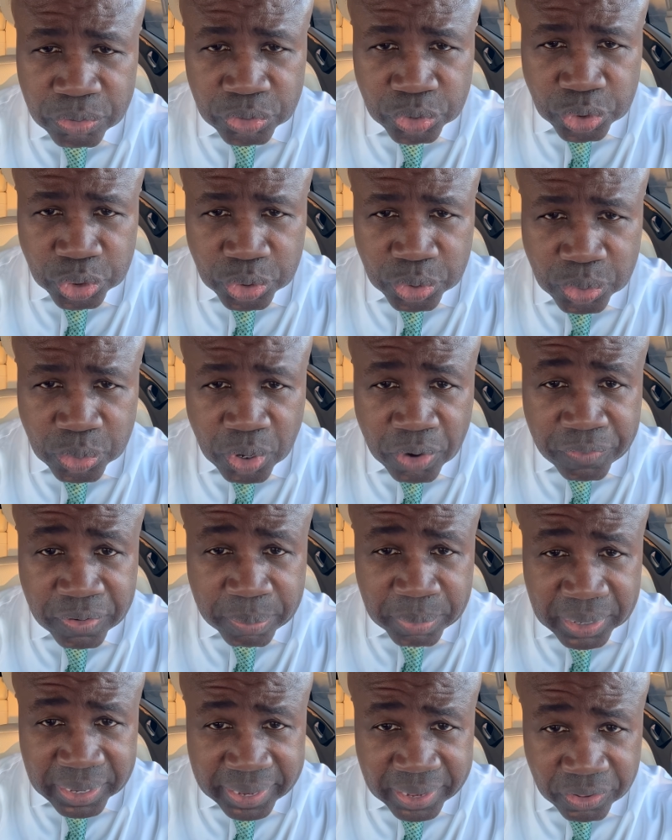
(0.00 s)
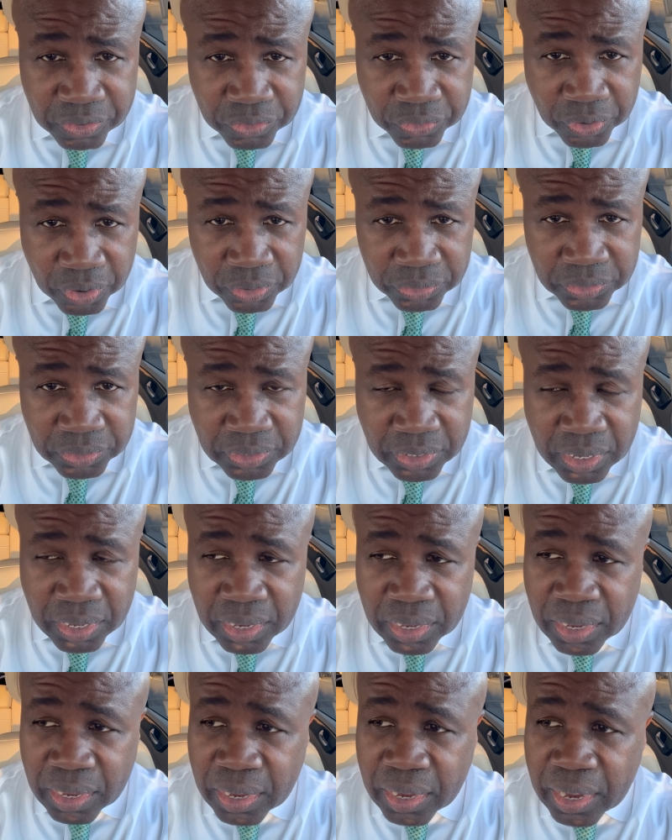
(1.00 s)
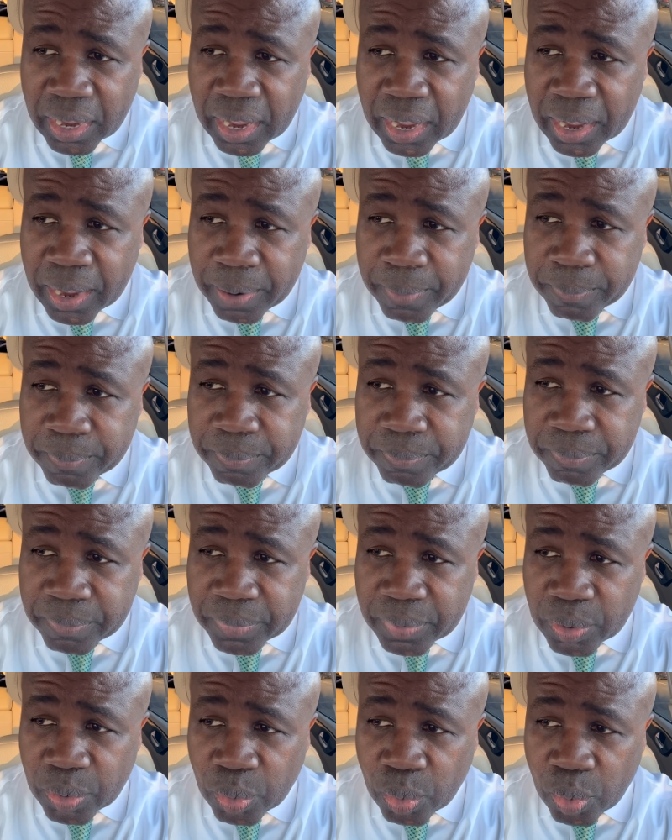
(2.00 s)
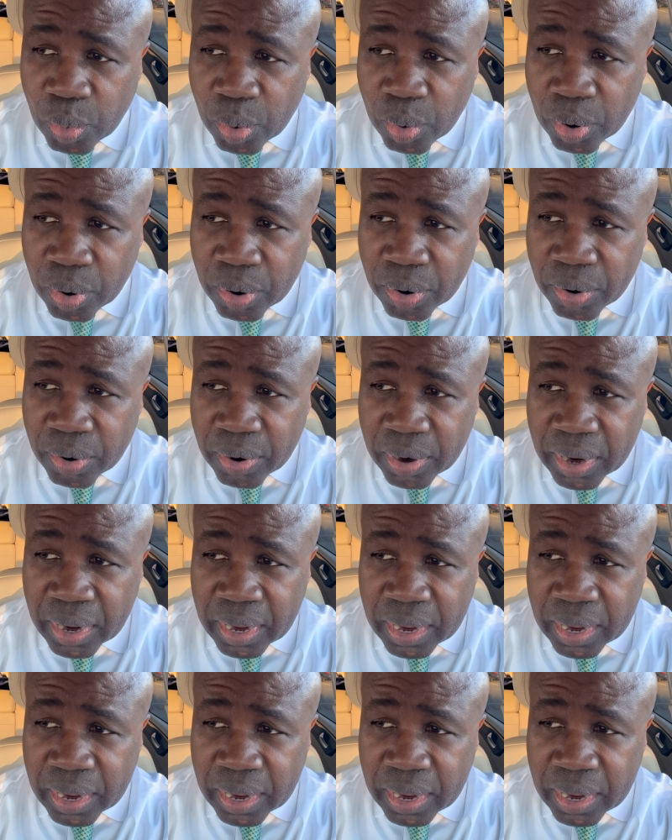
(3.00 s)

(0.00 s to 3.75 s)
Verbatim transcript: two of Himalayan salt or